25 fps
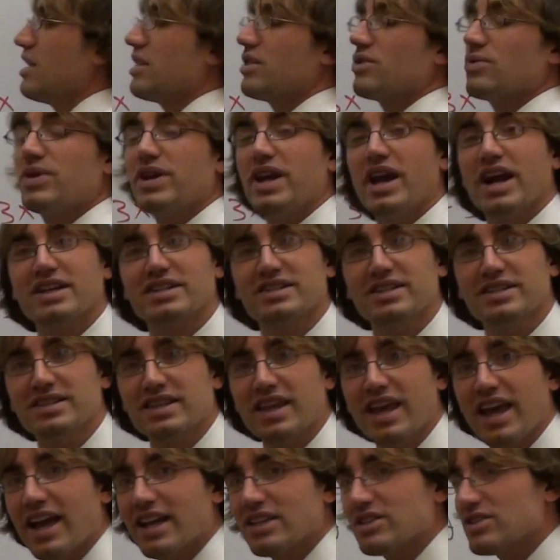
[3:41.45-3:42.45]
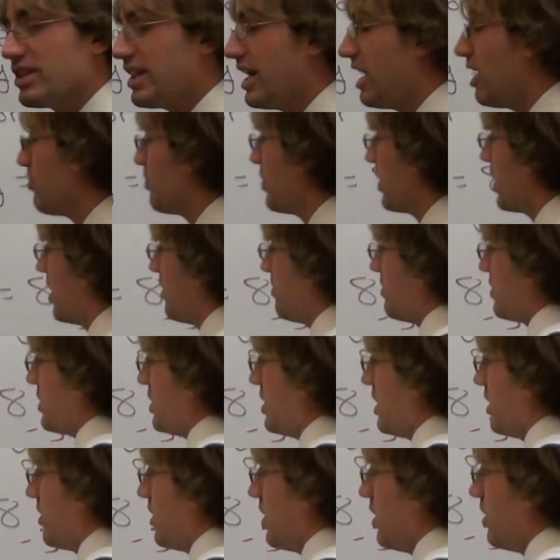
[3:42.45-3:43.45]
3x's cancel out, become
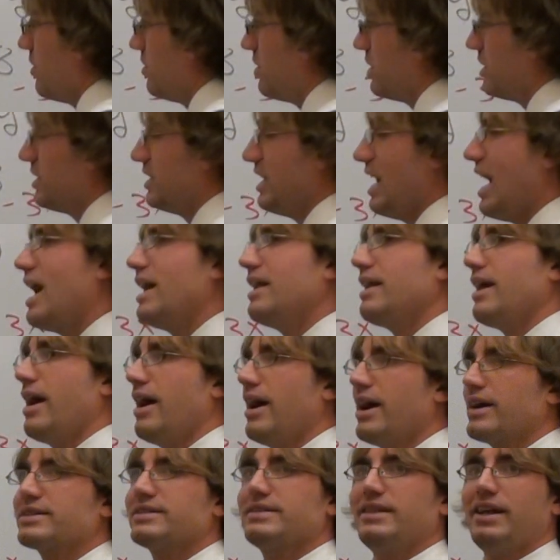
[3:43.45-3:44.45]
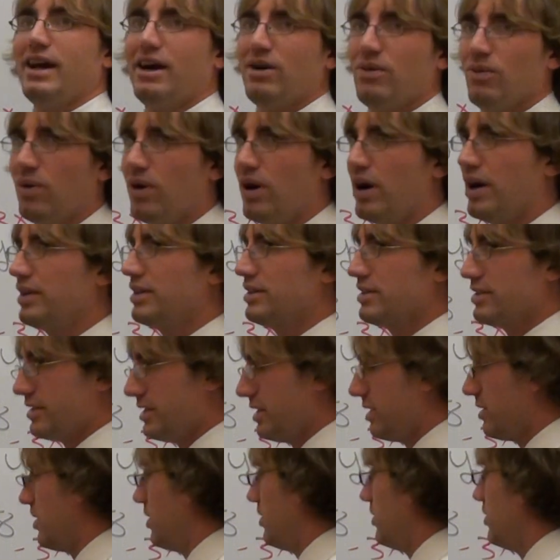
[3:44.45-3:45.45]
0. Not x, not 1,
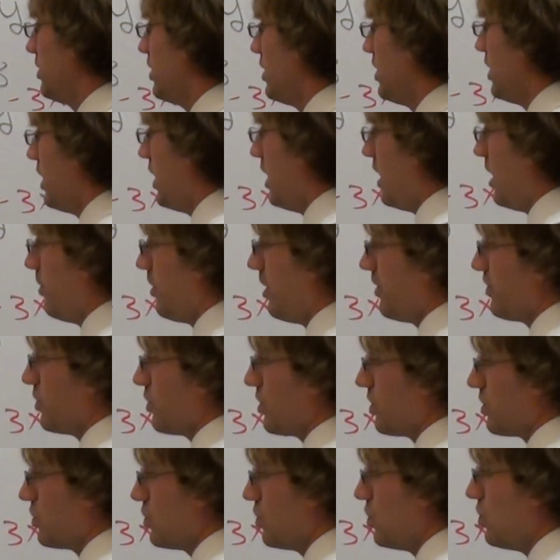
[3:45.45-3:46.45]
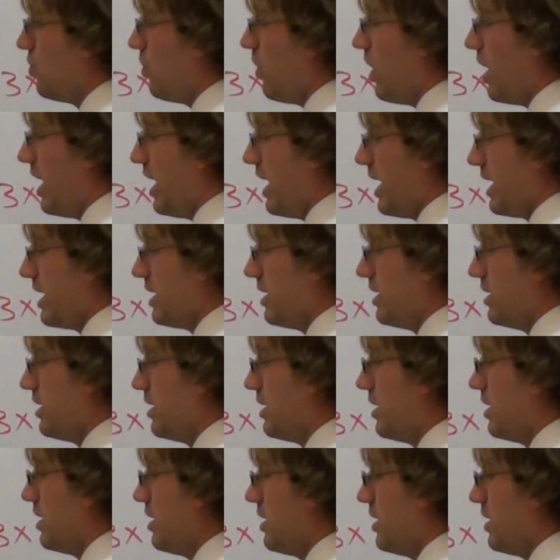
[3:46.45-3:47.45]
0. And I'm left with 2y
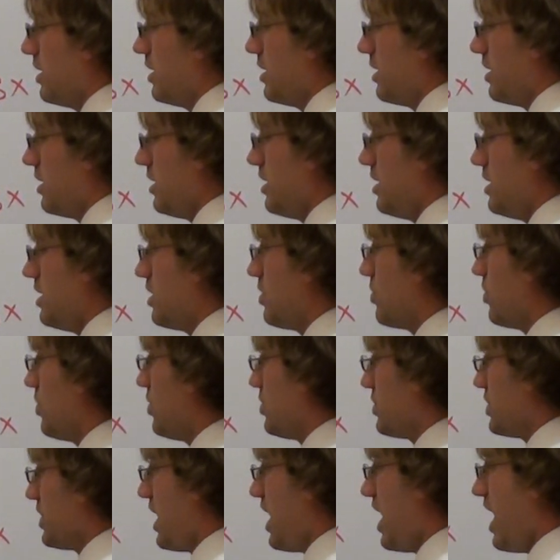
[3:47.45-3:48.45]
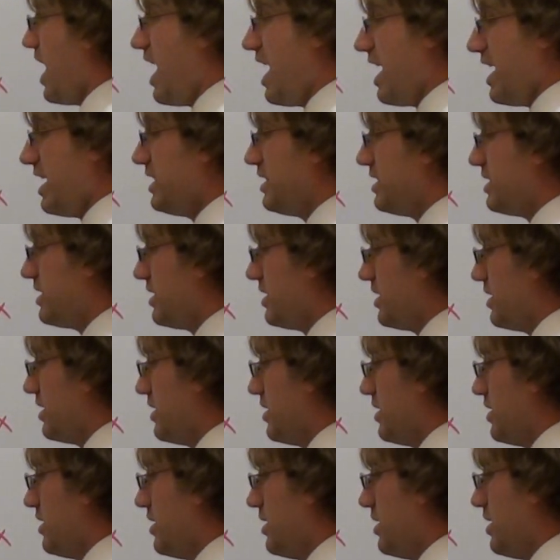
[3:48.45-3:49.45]
equals 8
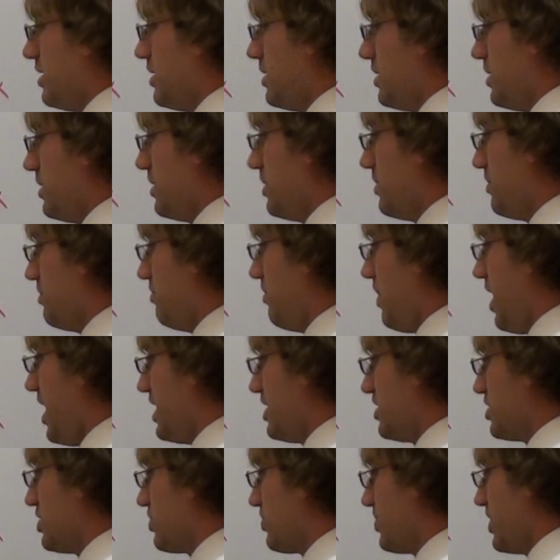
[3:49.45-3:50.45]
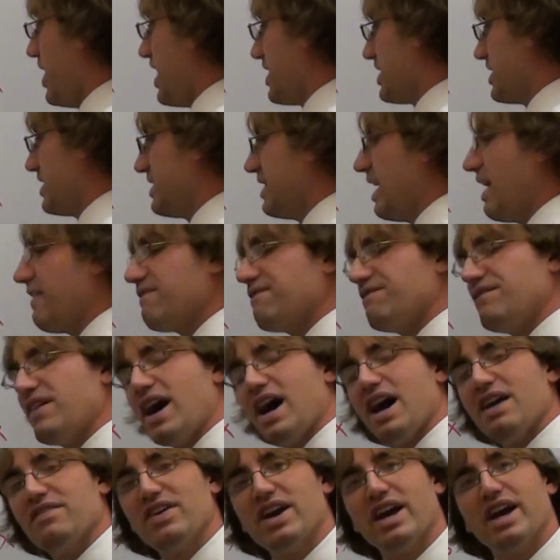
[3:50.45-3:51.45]
minus 3x. It's not
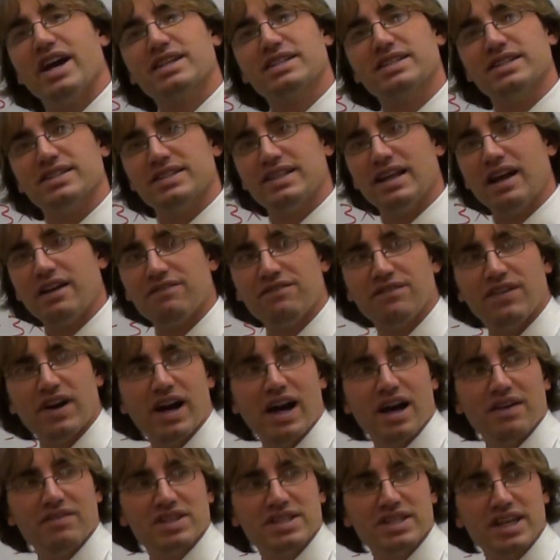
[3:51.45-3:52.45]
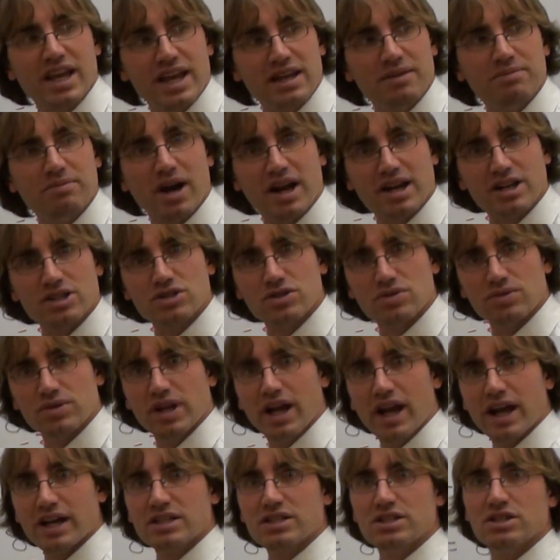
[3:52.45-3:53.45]
5x, it's not 5, it's 8 minus
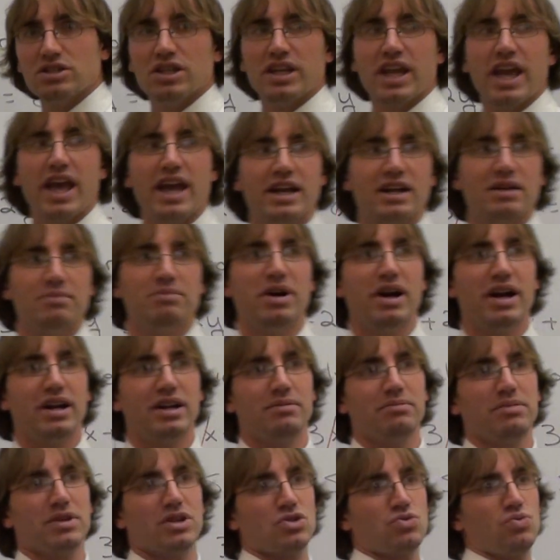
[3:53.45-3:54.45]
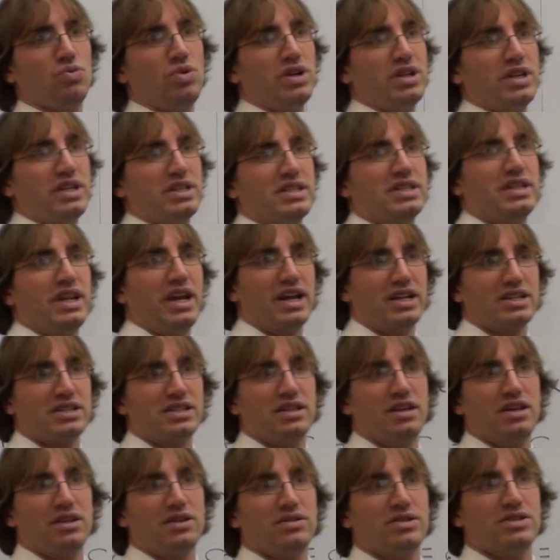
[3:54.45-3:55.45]
3x. You can't combine them because one is an x,
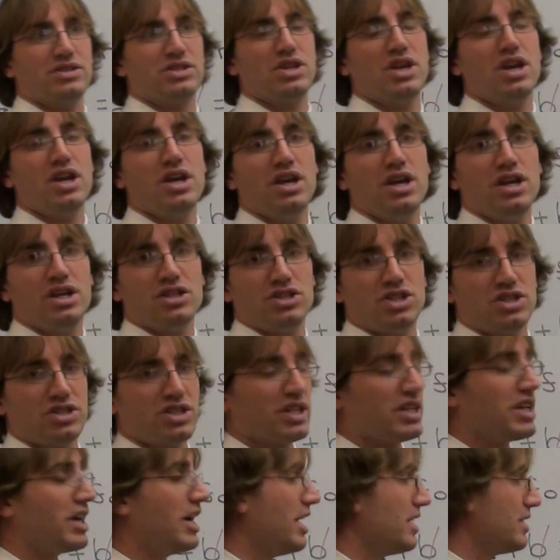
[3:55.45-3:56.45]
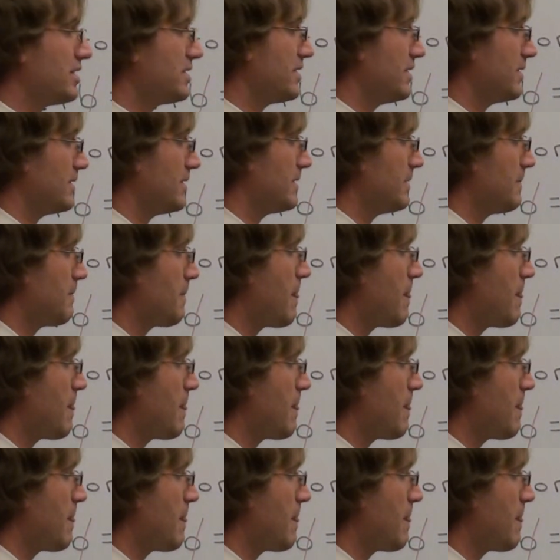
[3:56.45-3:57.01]
the other is just a constant.